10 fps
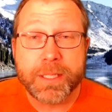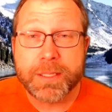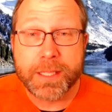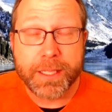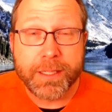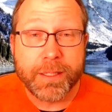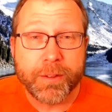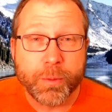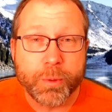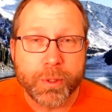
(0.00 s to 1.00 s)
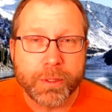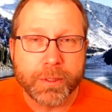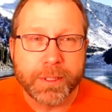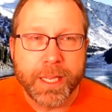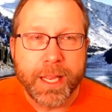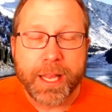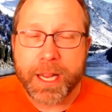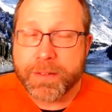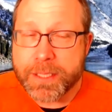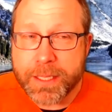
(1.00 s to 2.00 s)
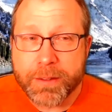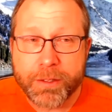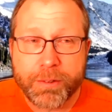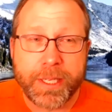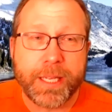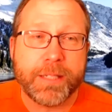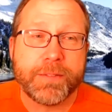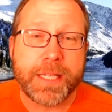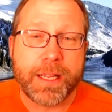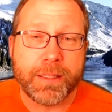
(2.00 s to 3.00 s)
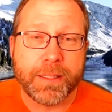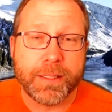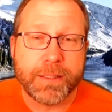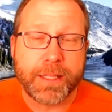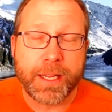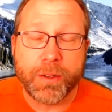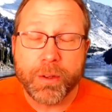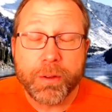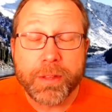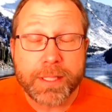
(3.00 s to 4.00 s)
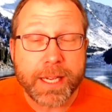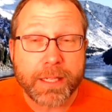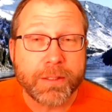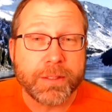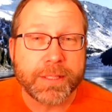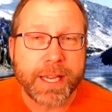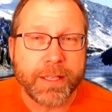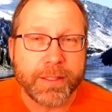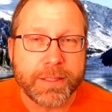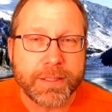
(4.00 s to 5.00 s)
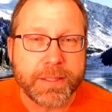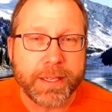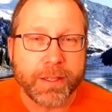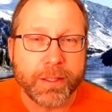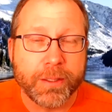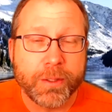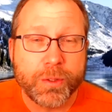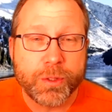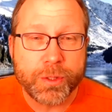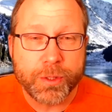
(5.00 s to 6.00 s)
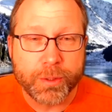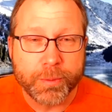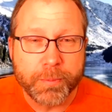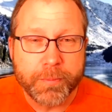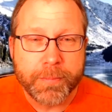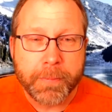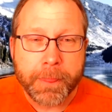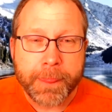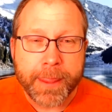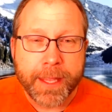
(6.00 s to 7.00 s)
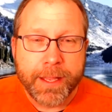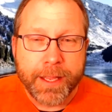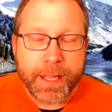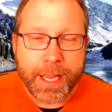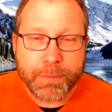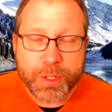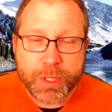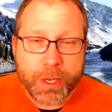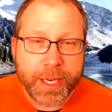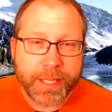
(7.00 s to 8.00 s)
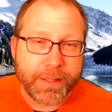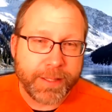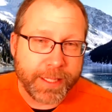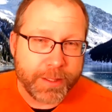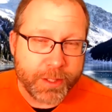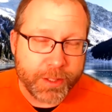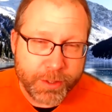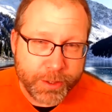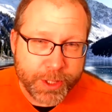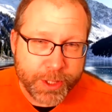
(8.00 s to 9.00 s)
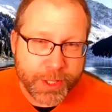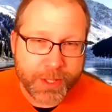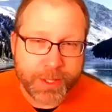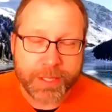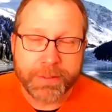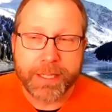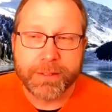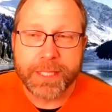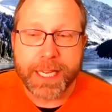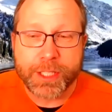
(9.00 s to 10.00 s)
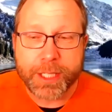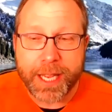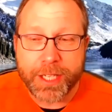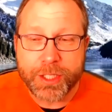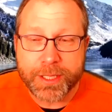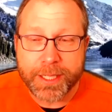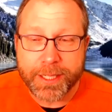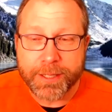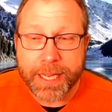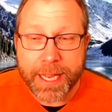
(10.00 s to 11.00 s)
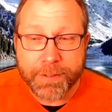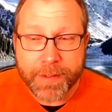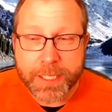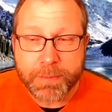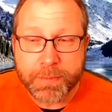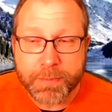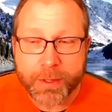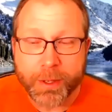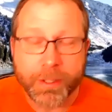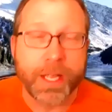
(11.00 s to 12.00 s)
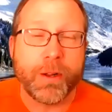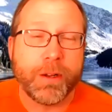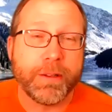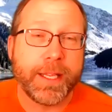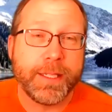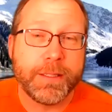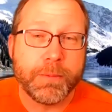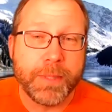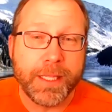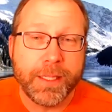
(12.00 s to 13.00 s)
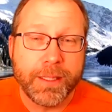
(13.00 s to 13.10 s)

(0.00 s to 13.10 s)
as any in the world. And I've seen the creative talent. I know the technical talent is there too. I'm sorry that the institutions around education and investment are not all they need to be.